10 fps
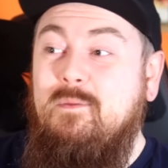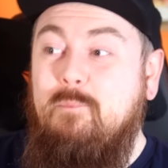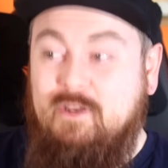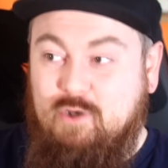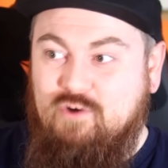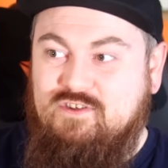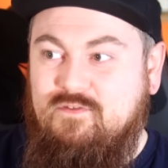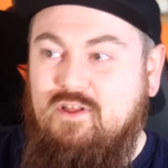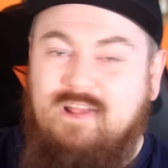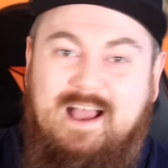because
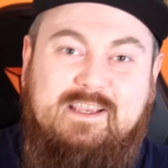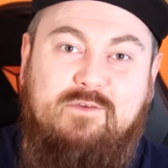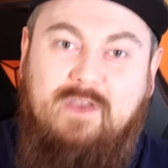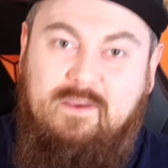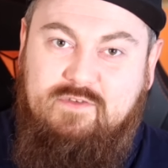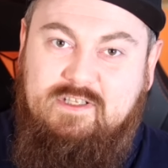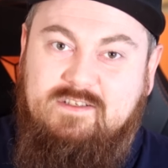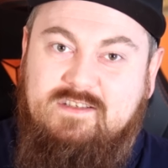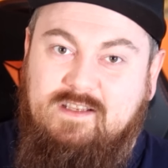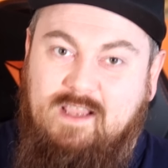of the lack of
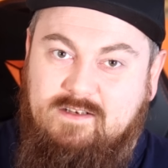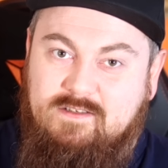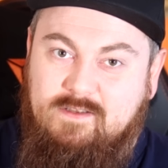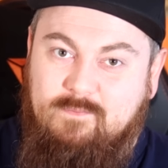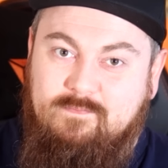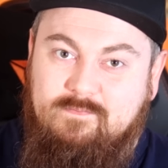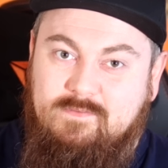evidence against him.